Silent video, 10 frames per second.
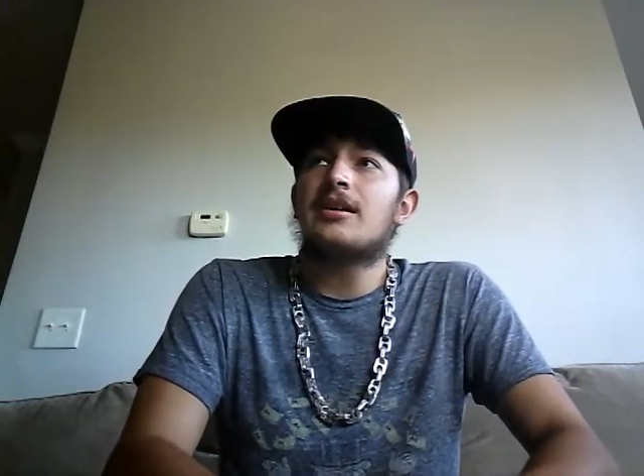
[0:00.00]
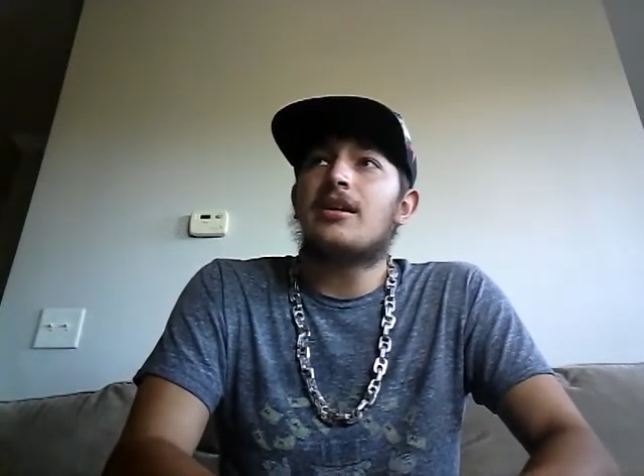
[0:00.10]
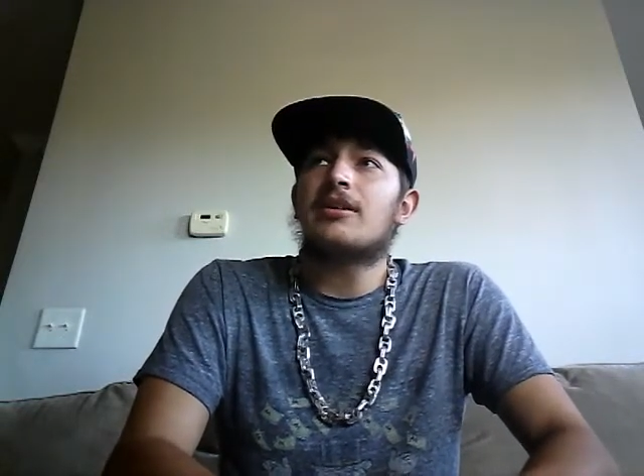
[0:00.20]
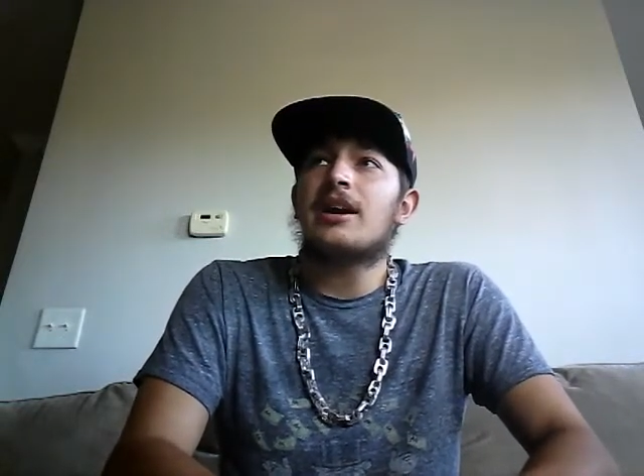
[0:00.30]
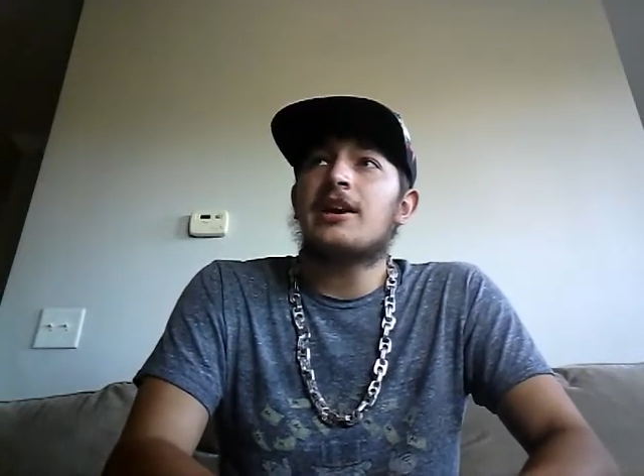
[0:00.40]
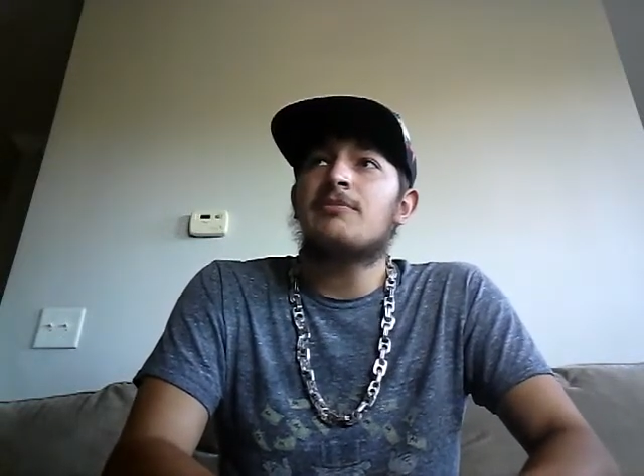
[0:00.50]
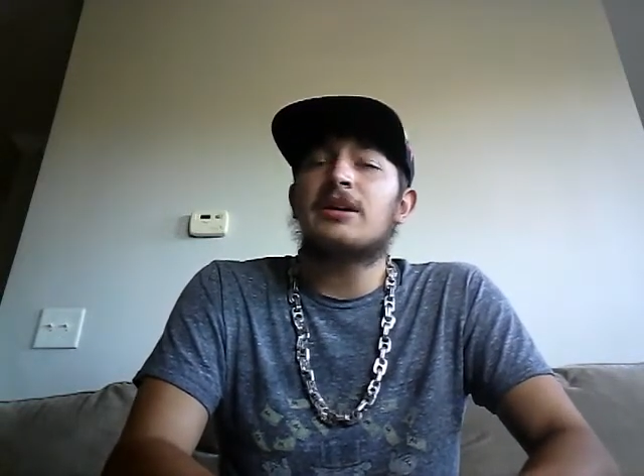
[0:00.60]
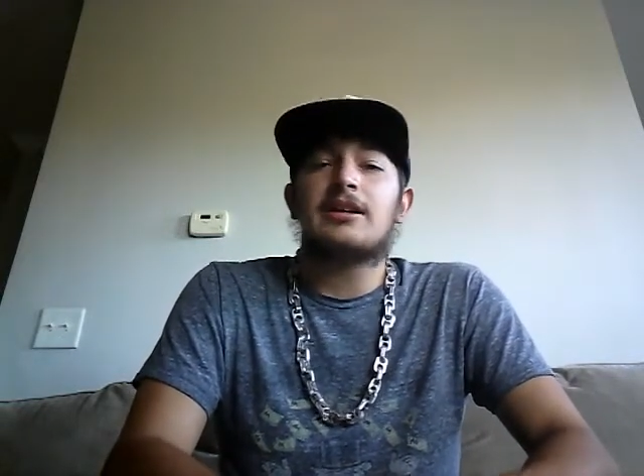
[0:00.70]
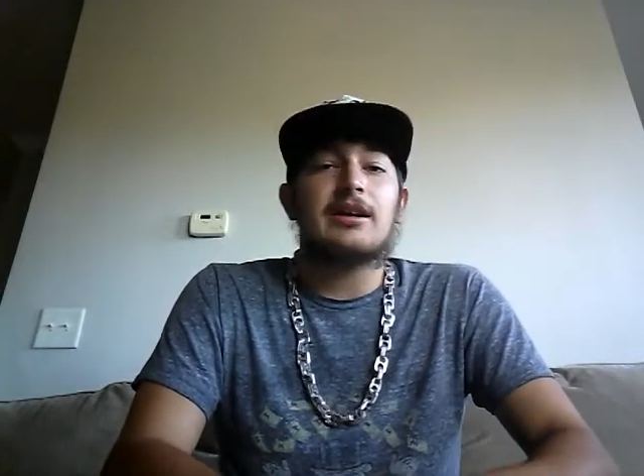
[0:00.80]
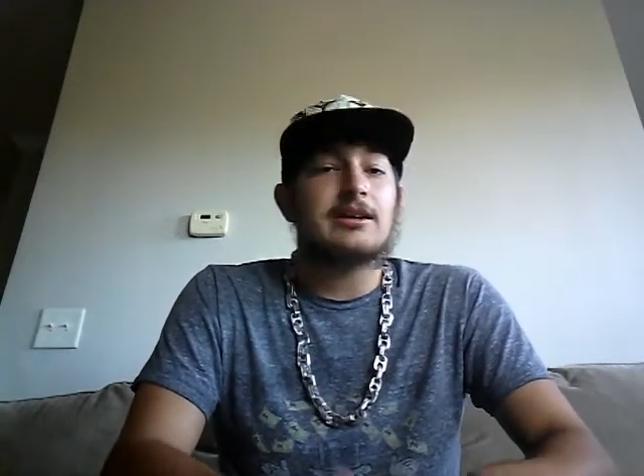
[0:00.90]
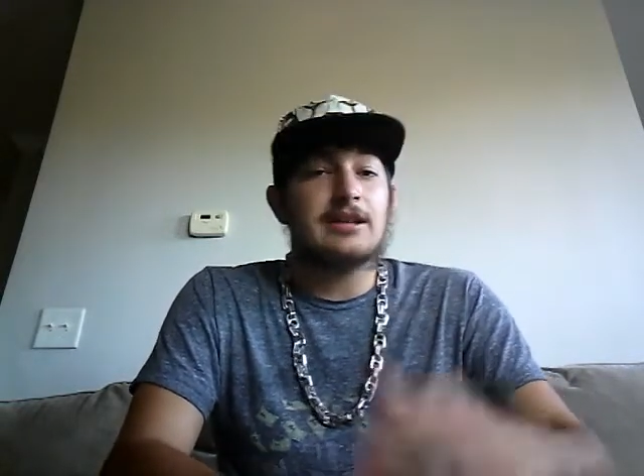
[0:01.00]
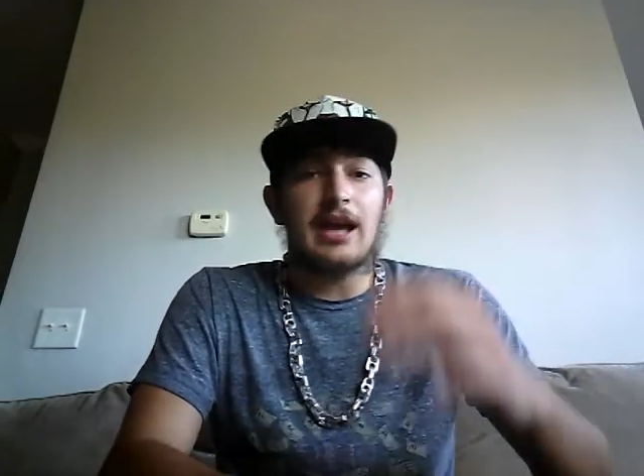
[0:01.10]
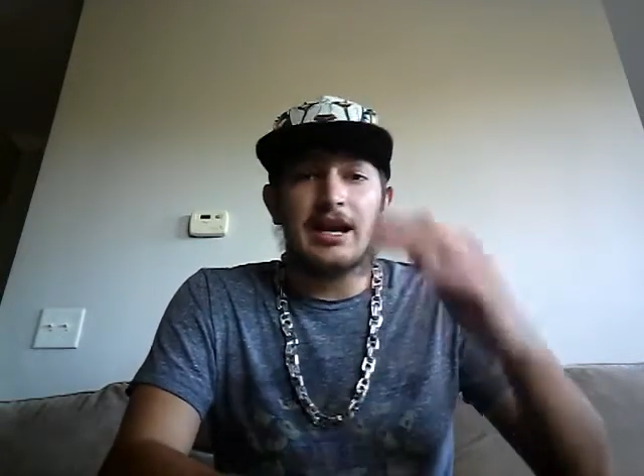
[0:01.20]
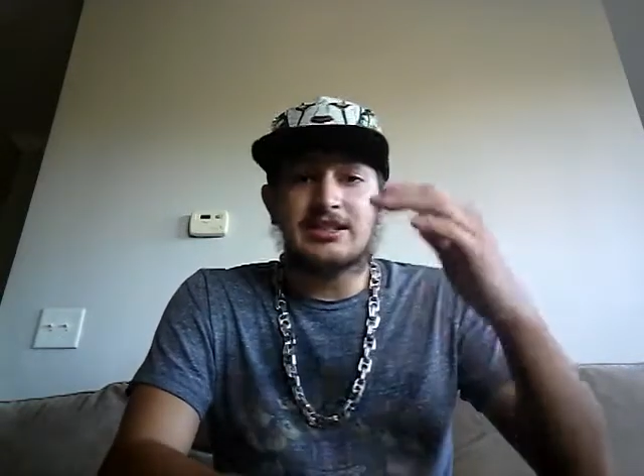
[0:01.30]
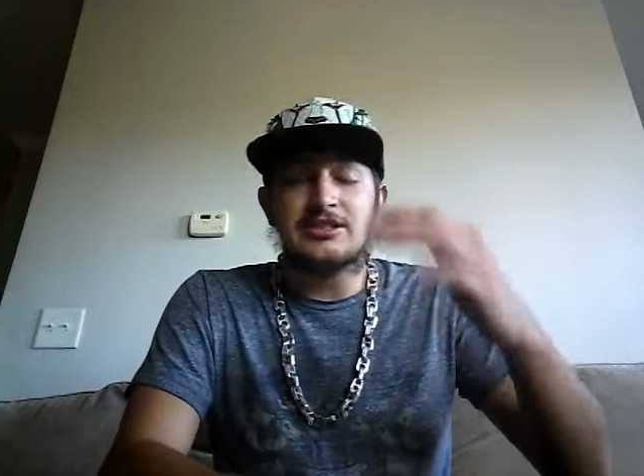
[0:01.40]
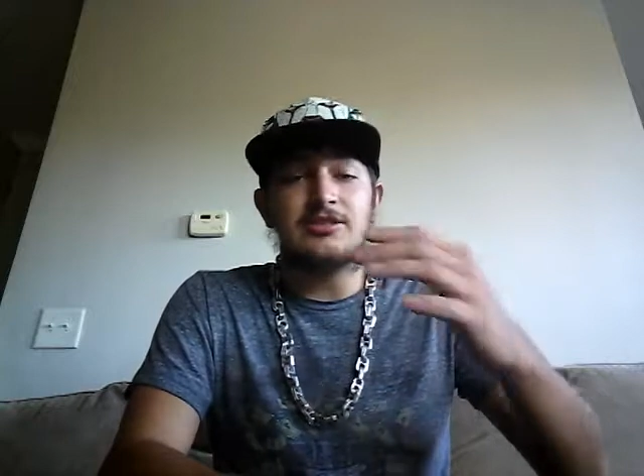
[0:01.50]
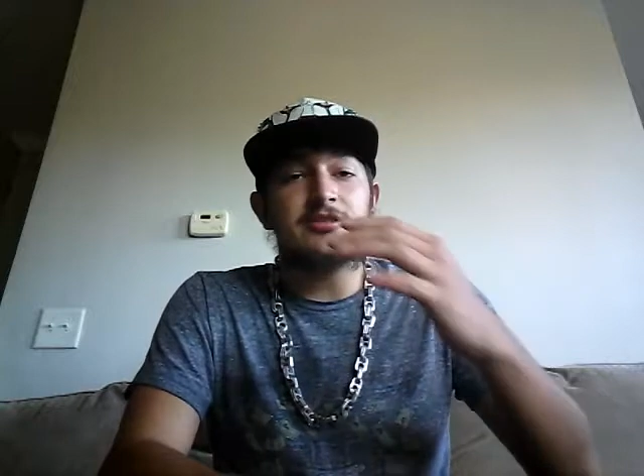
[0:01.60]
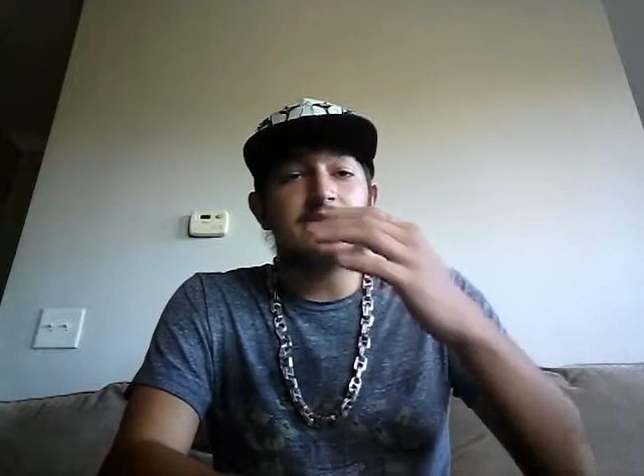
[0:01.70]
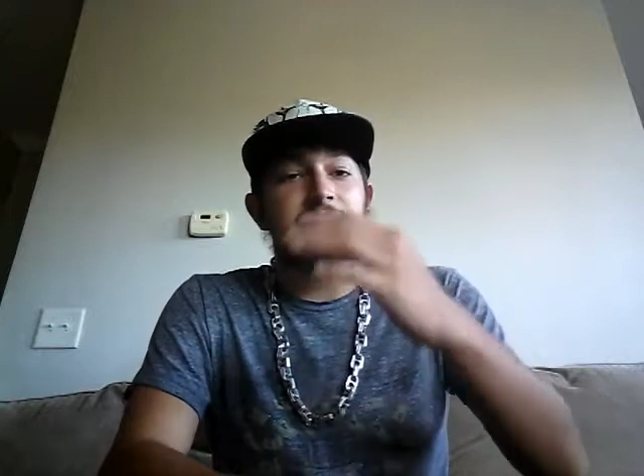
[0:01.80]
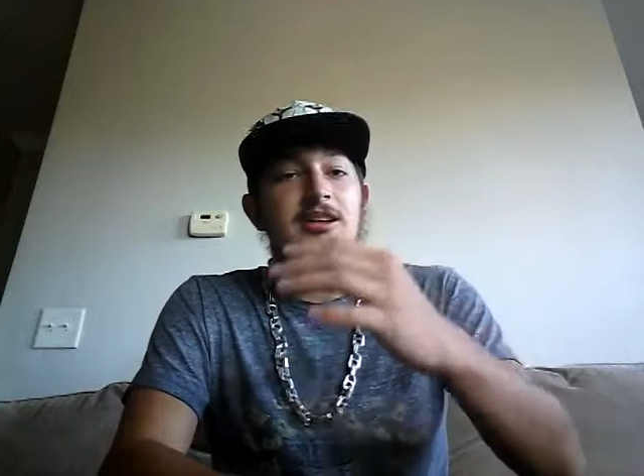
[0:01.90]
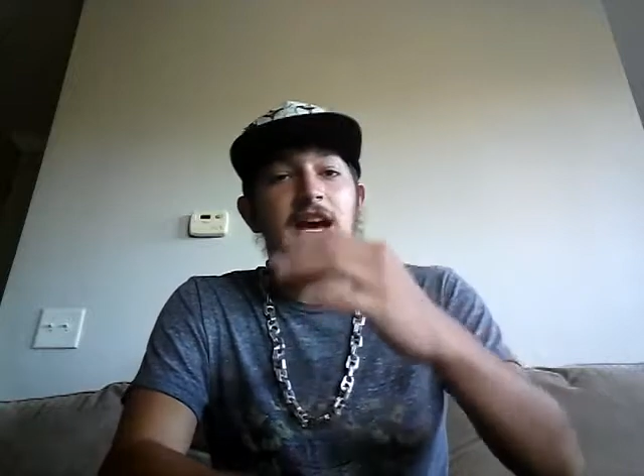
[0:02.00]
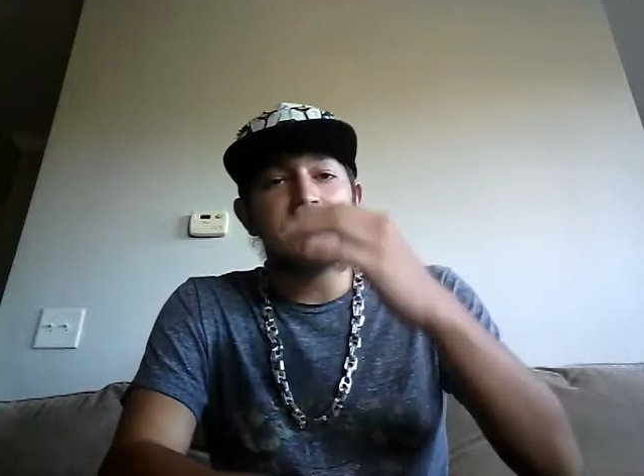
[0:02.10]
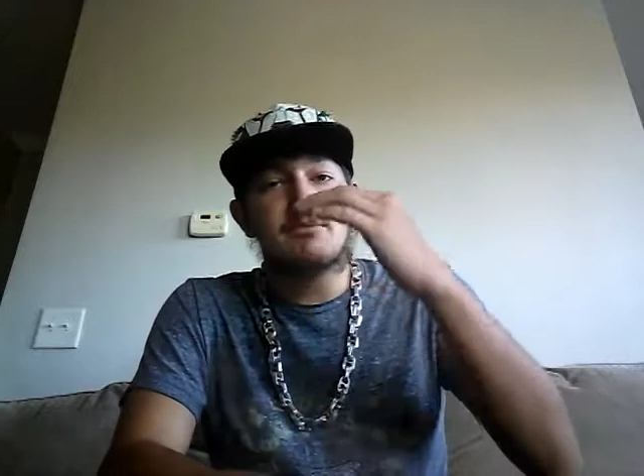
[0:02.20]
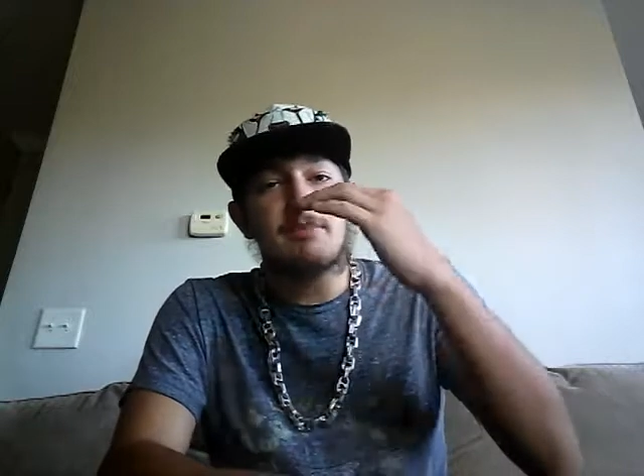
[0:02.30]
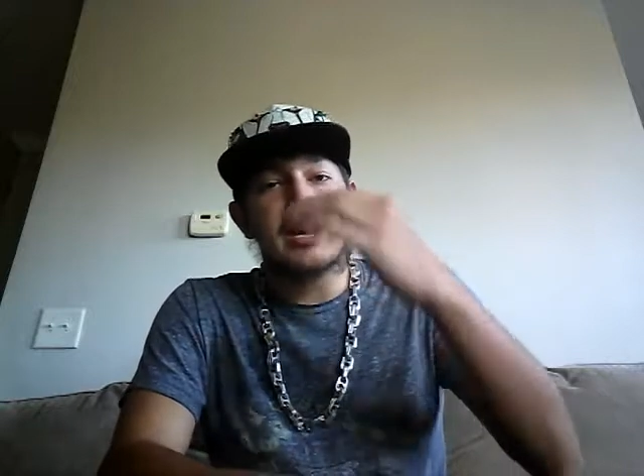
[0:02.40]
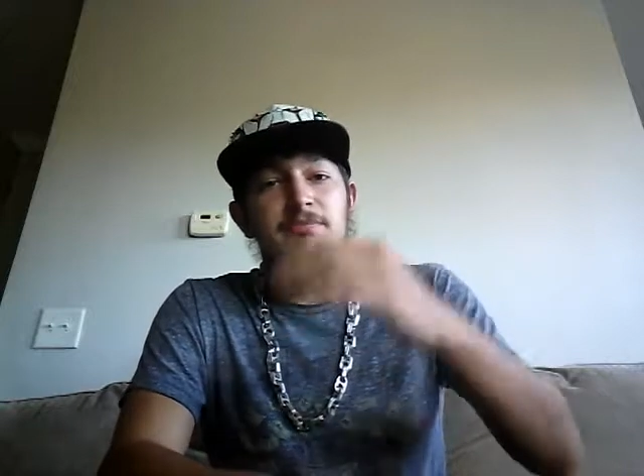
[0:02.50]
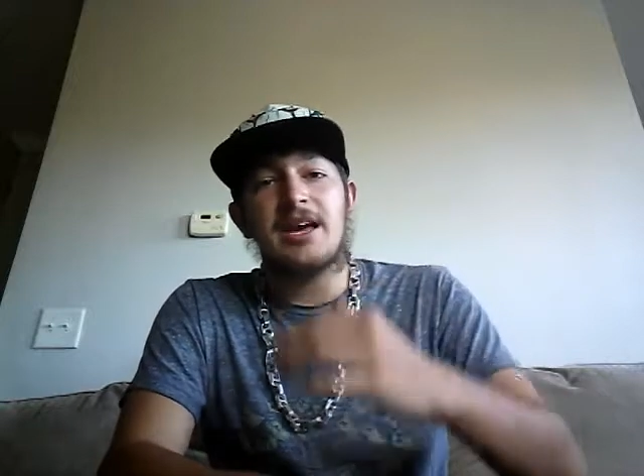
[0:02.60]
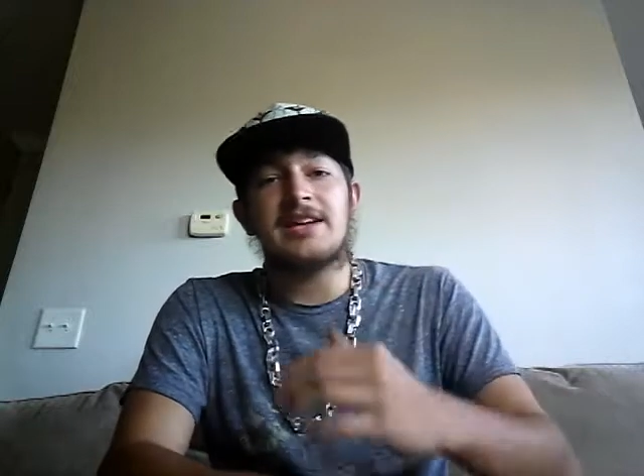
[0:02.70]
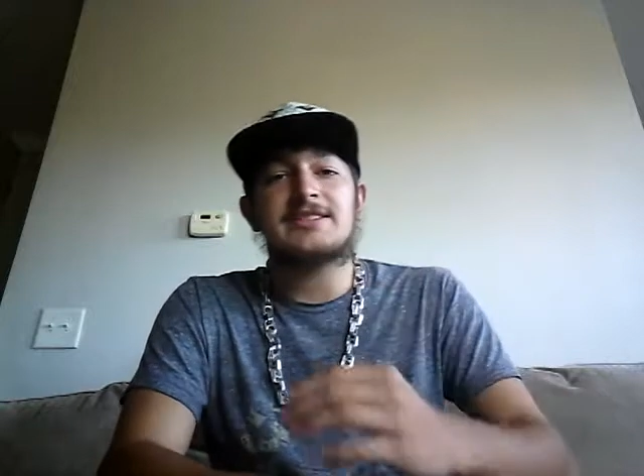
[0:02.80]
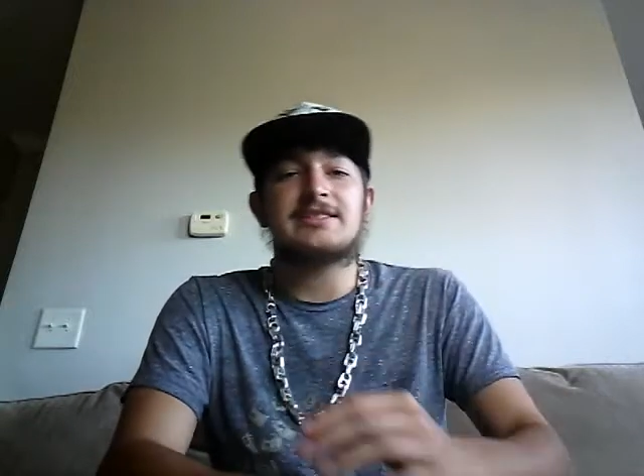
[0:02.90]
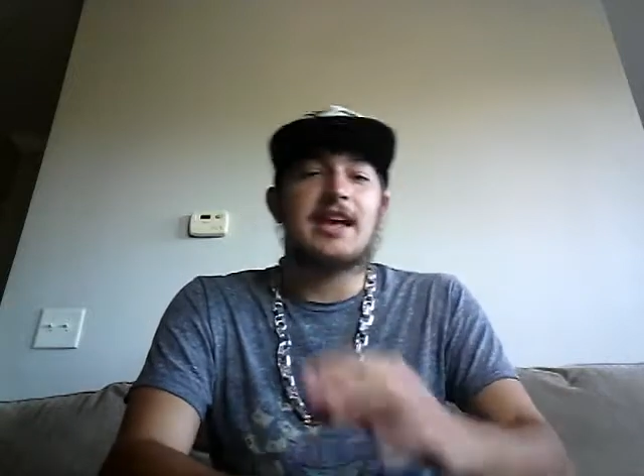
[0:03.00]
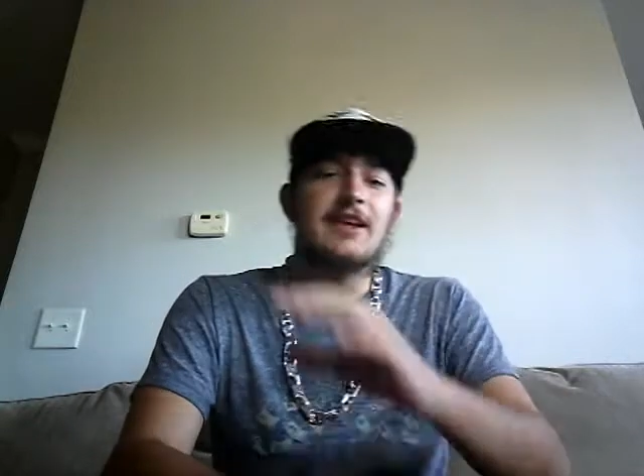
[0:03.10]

Okay, but I still kept my pace.